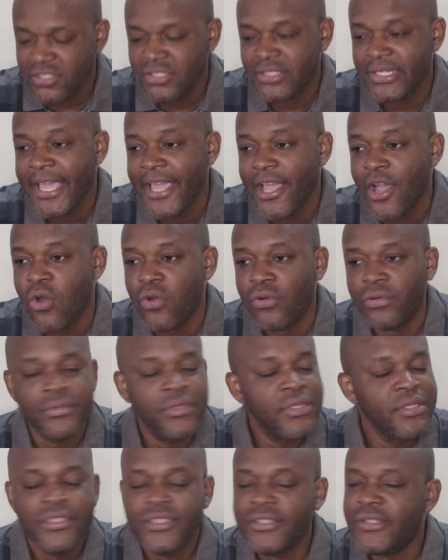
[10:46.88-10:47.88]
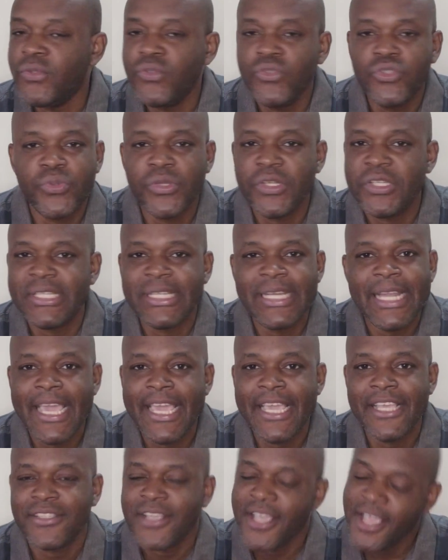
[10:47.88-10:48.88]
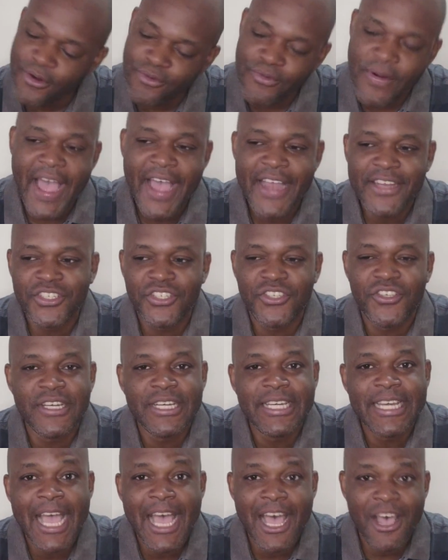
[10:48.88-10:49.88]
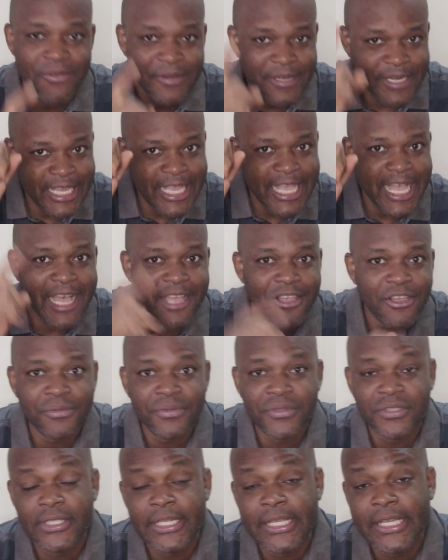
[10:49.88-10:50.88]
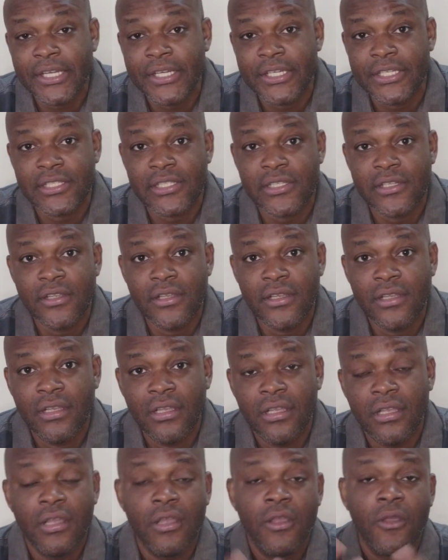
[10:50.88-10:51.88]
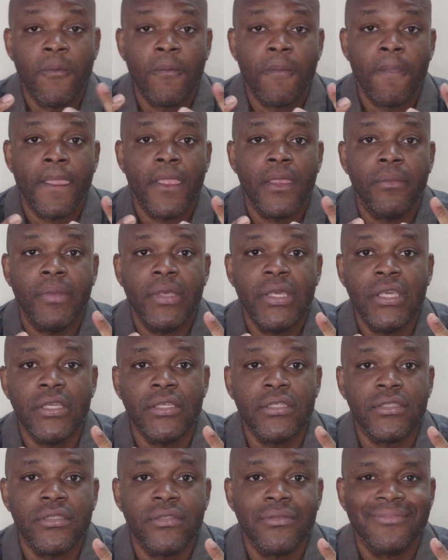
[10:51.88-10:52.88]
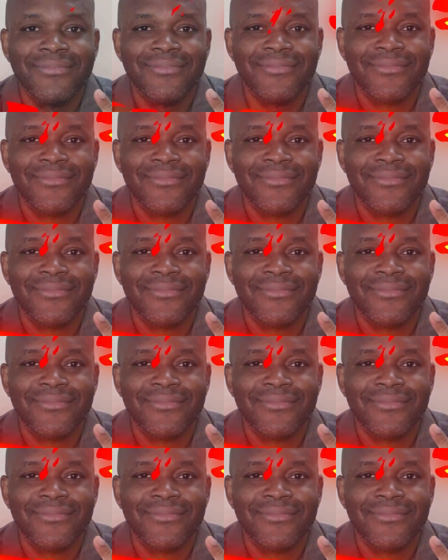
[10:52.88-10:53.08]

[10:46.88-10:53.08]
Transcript: Stay on. Don't switch lanes. Ride till you die with the guy upstairs. Peace.